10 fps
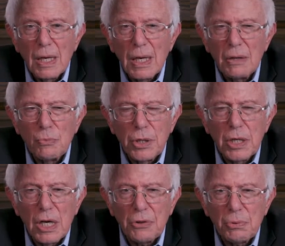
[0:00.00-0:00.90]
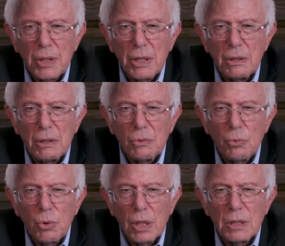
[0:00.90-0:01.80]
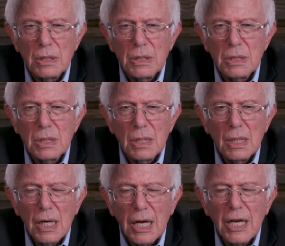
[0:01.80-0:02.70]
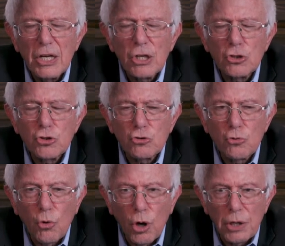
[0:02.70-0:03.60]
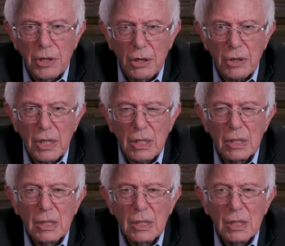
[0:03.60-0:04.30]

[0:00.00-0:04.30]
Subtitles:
And Woody Guthrie was an extraordinary